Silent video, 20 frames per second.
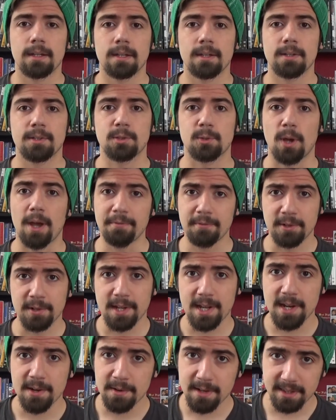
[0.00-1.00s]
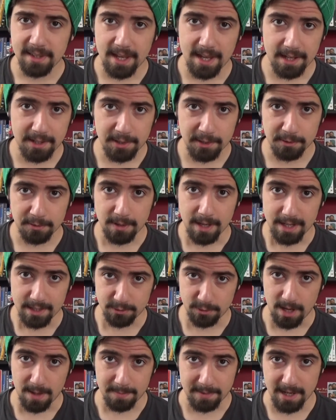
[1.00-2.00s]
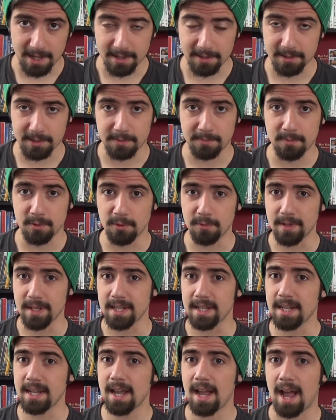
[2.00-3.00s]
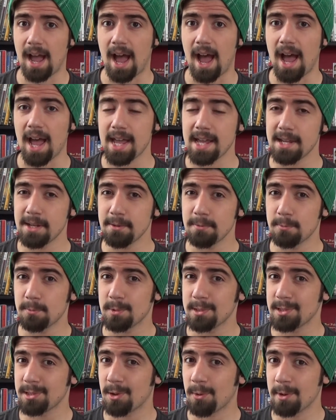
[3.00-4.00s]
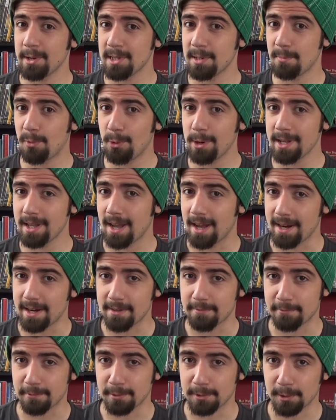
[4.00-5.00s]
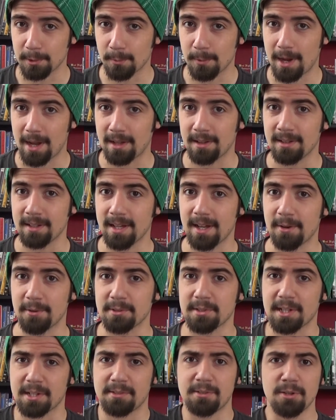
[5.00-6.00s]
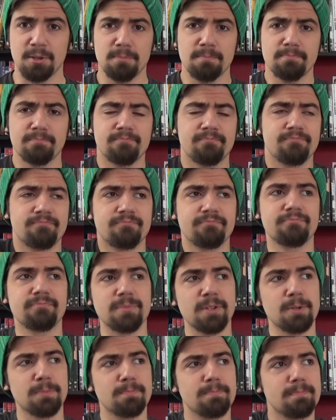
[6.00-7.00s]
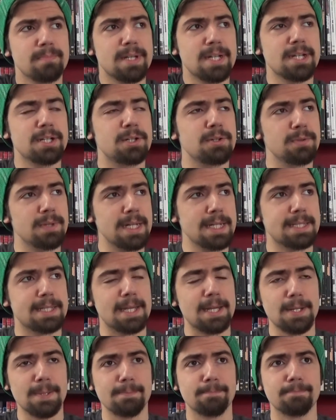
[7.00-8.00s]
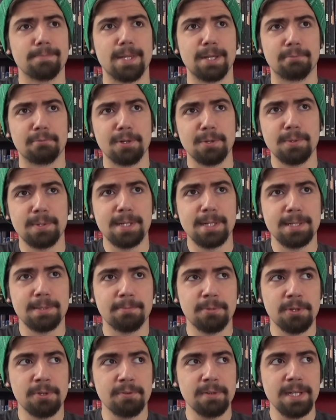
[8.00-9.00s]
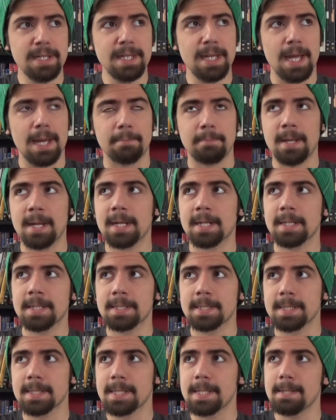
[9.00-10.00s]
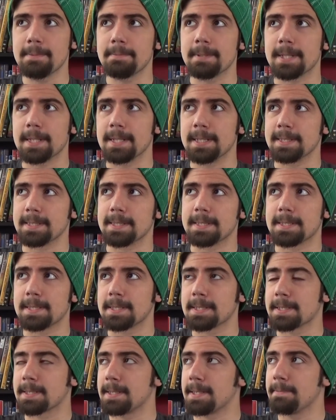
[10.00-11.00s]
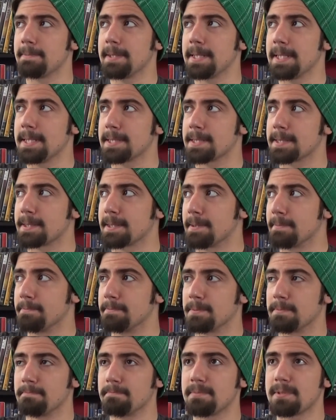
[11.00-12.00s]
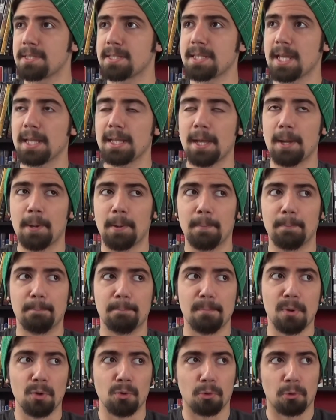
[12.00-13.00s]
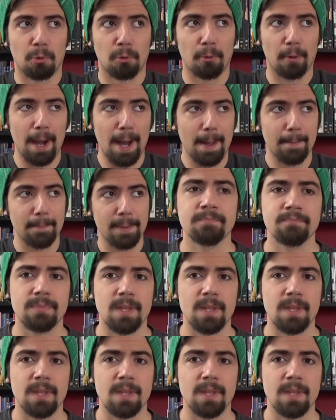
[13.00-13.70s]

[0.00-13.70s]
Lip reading: So after hearing that Edgar Wright dropped out of this movie, I was going to boycott it for a little while. I was like, nope, Edgar Wright's out. They ruined his movie. I'm not gonna see it because it's just gonna be some sellout bull crap.